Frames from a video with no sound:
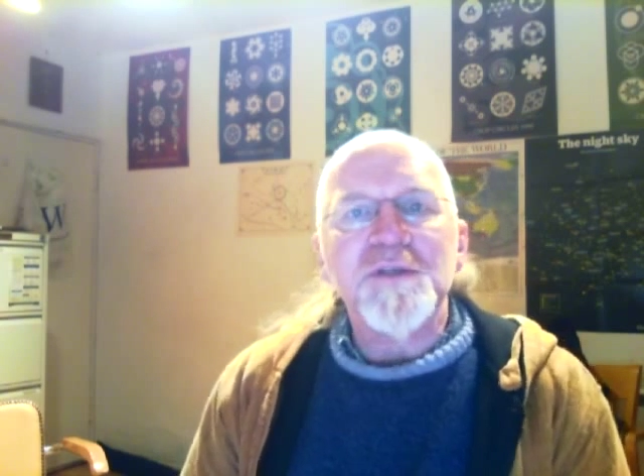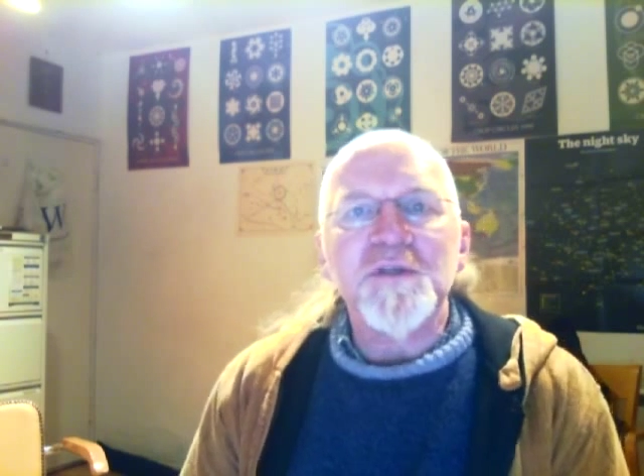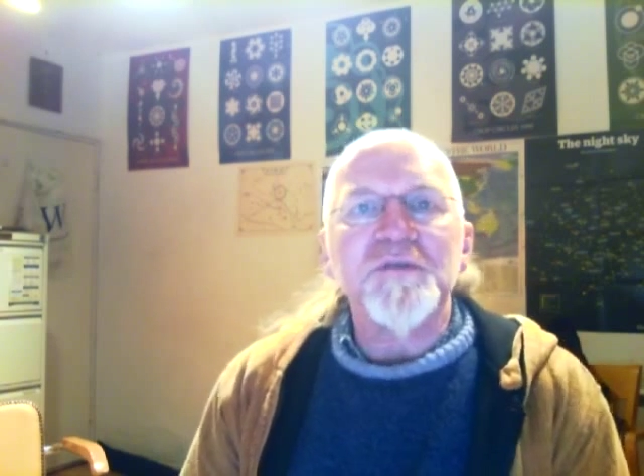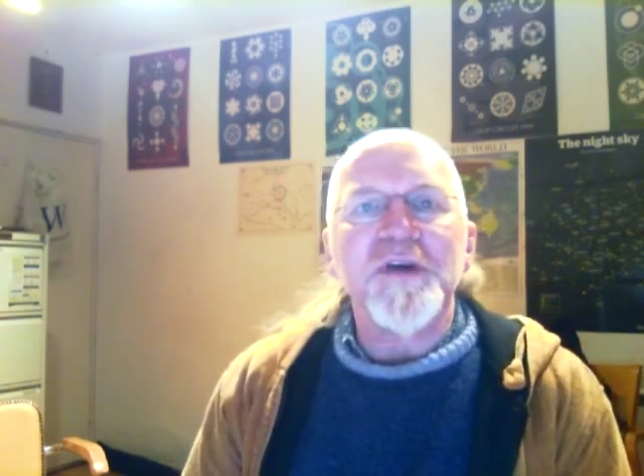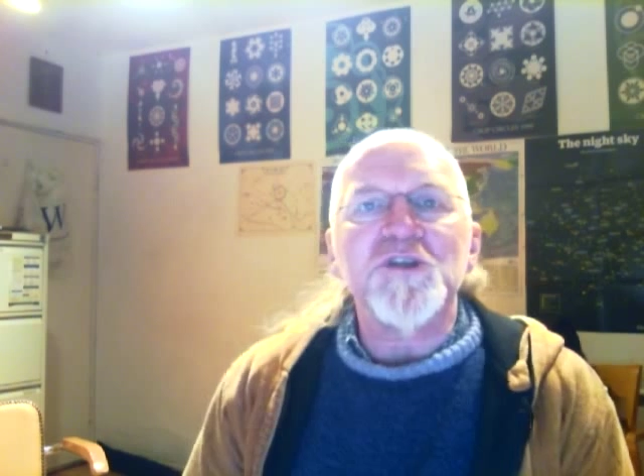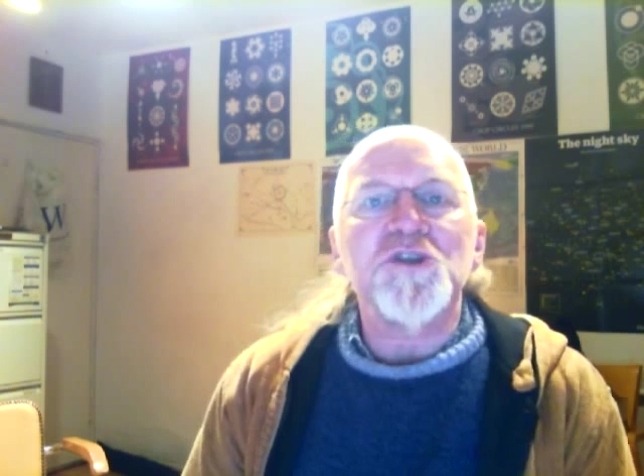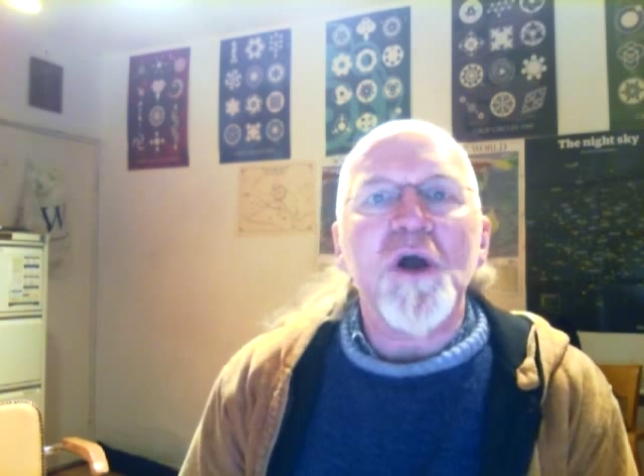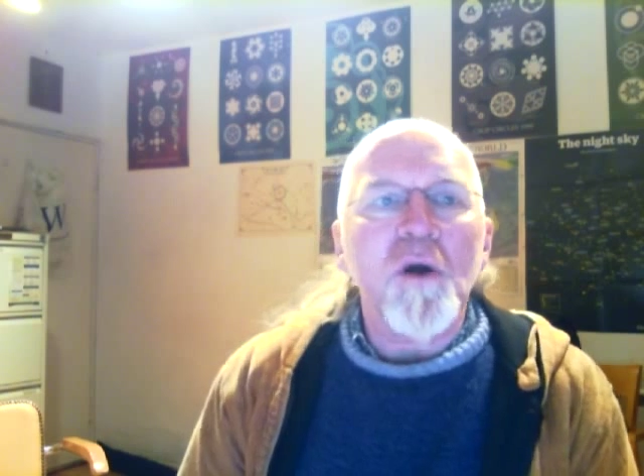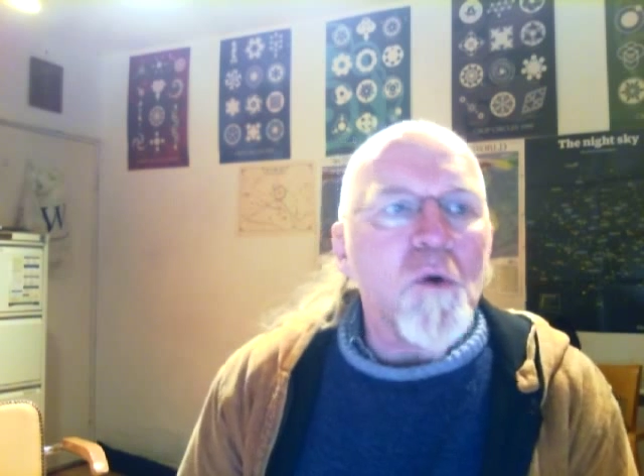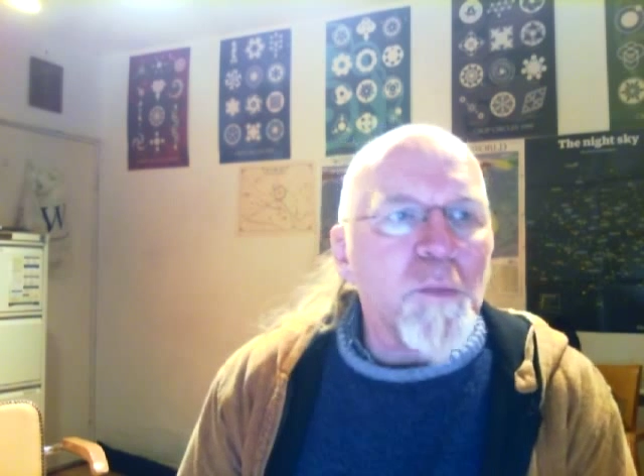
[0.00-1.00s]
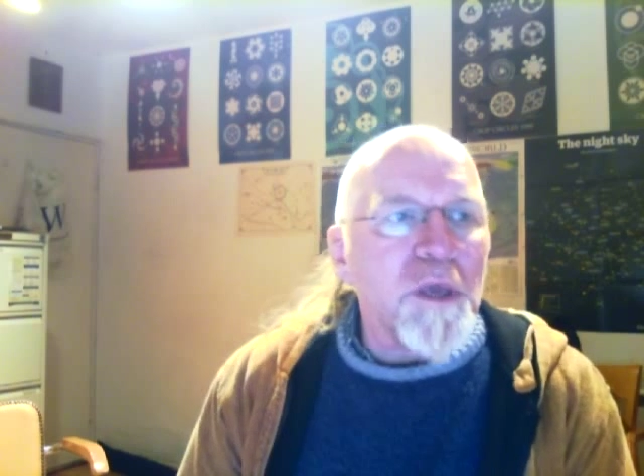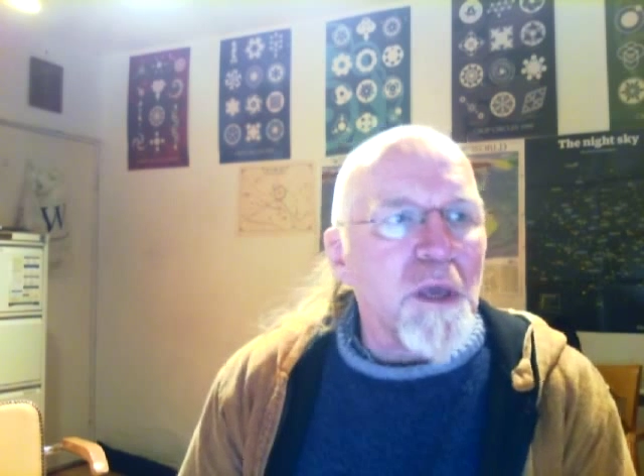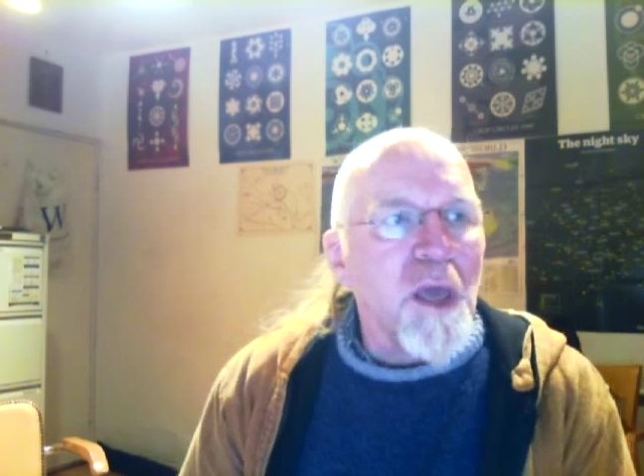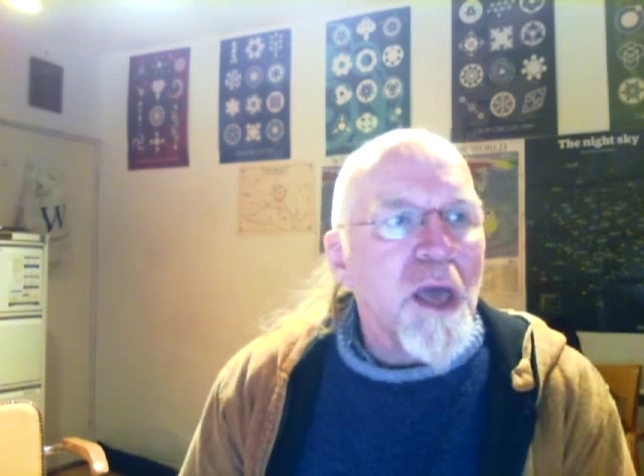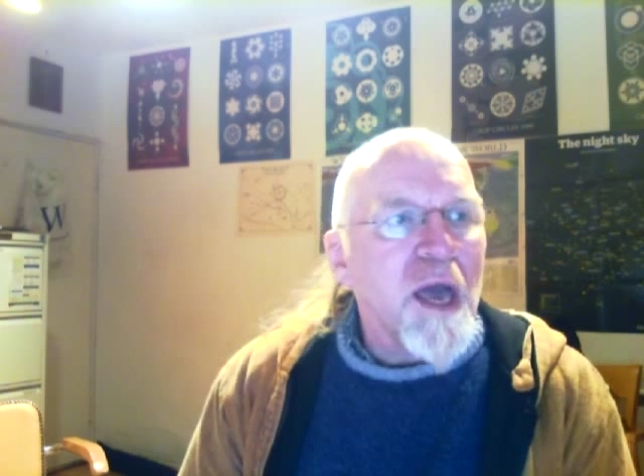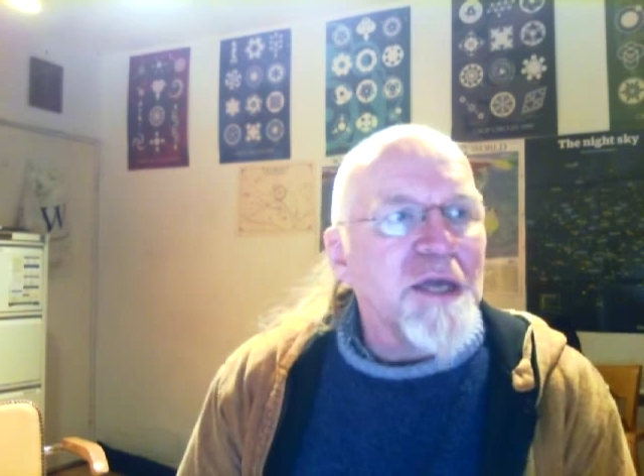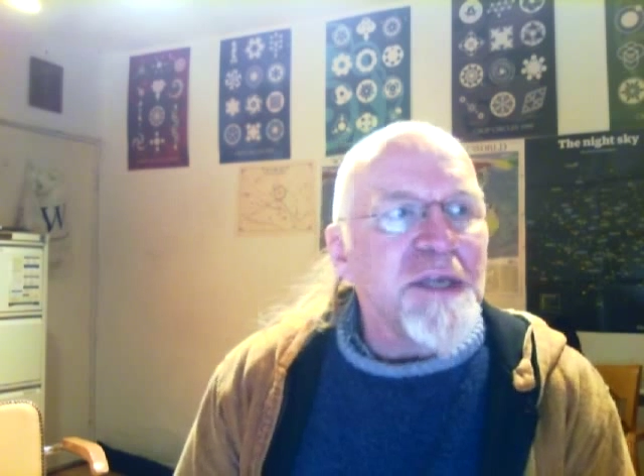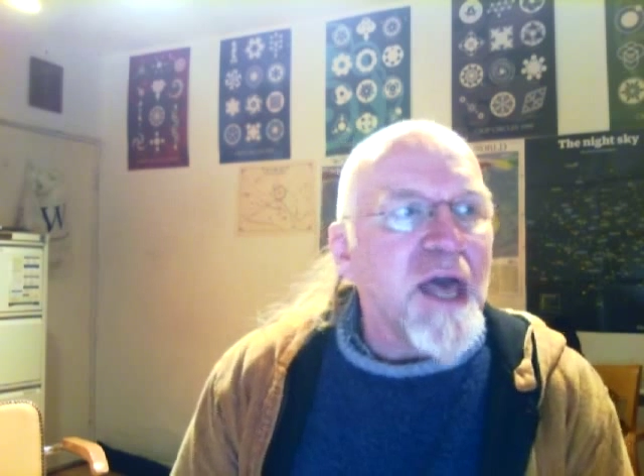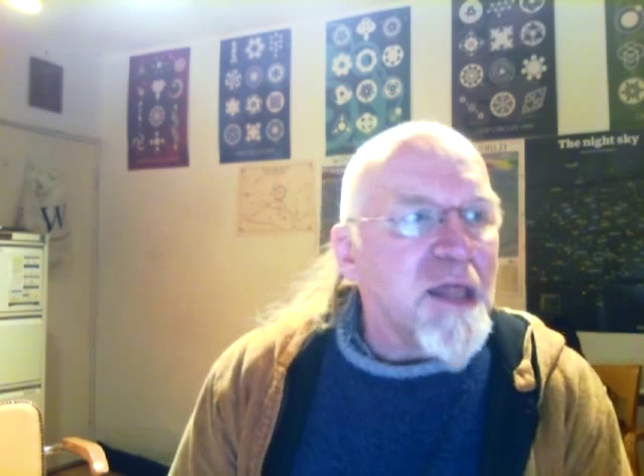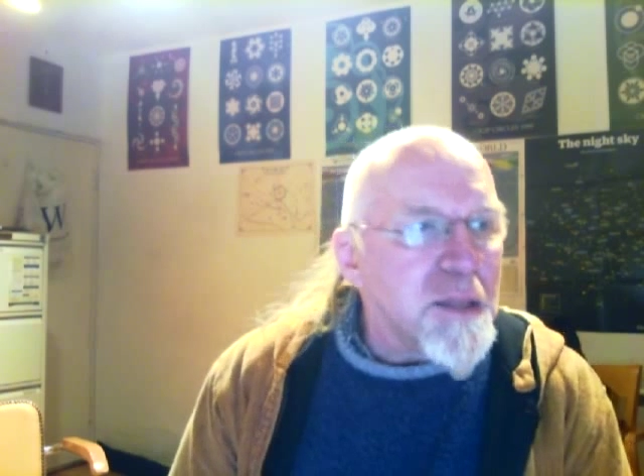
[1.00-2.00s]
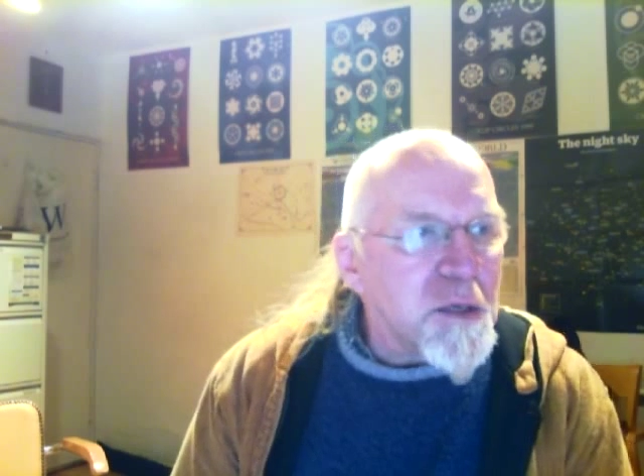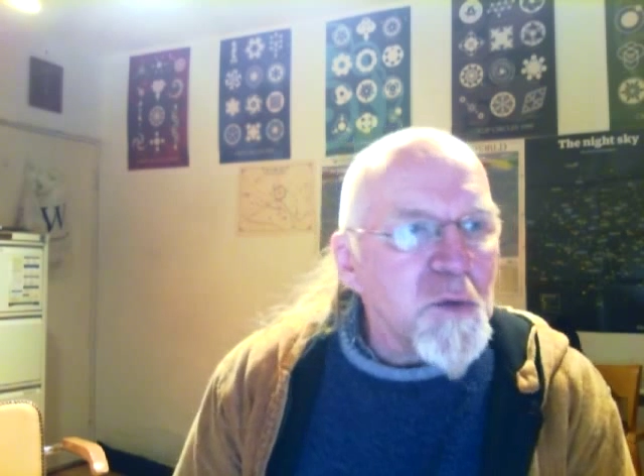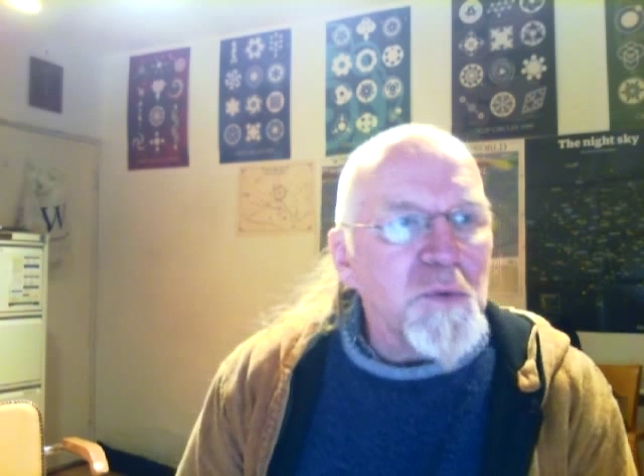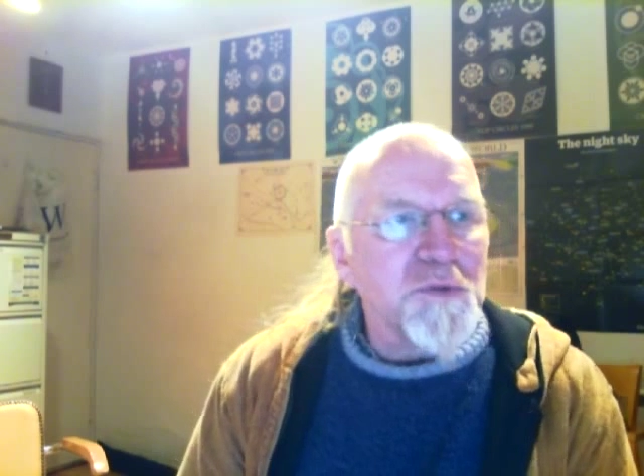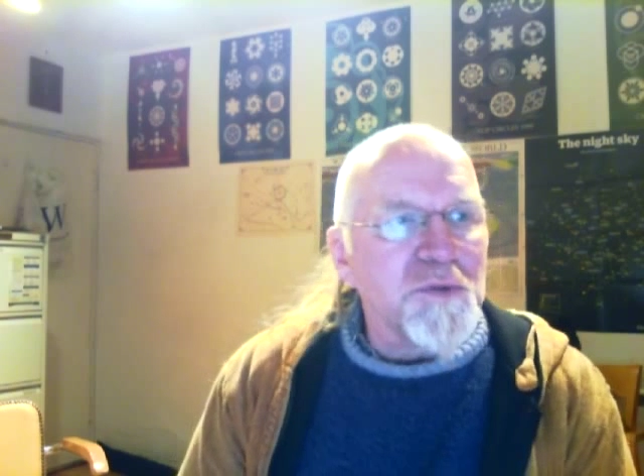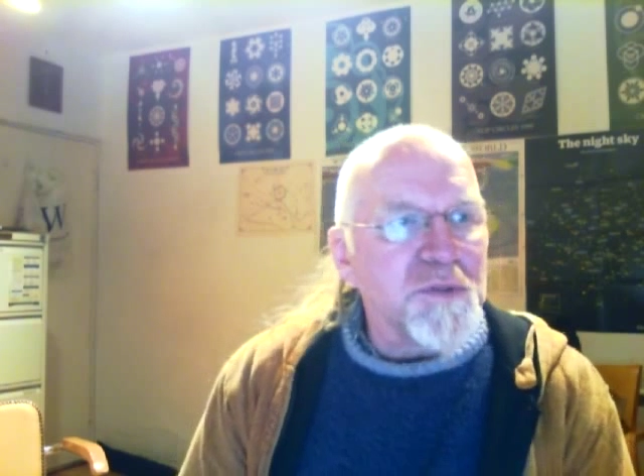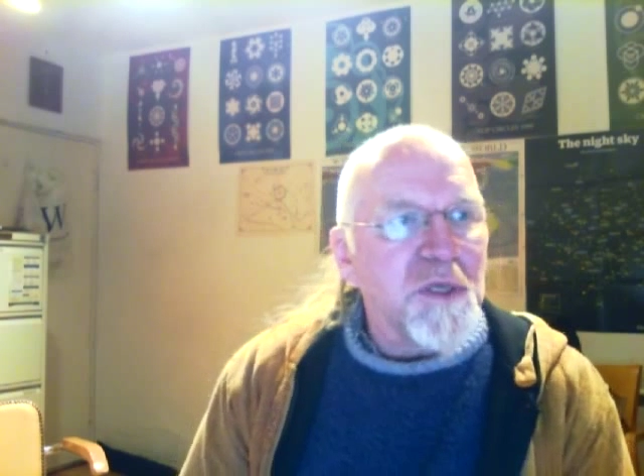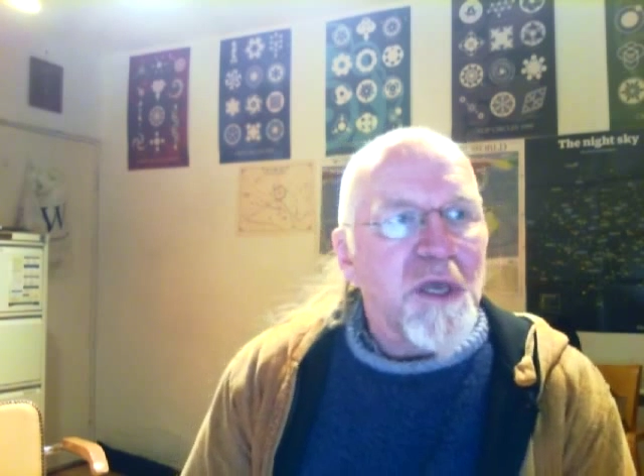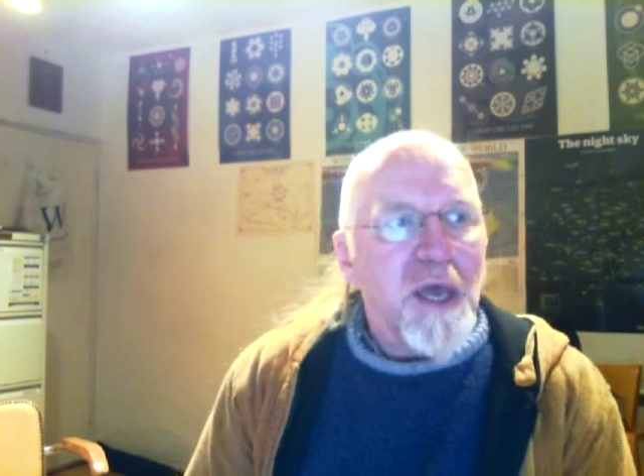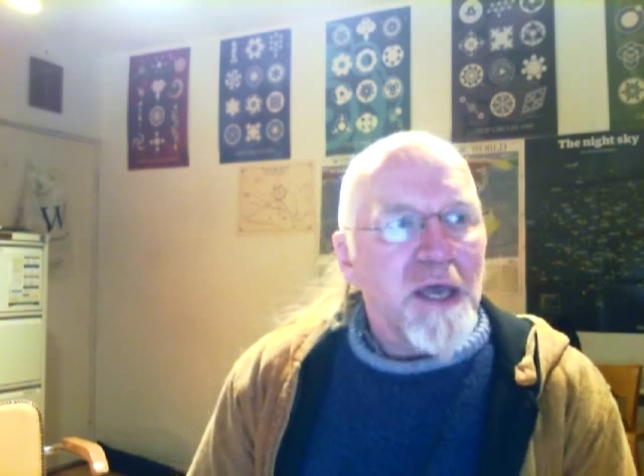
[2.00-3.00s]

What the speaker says: does give a charming and eloquent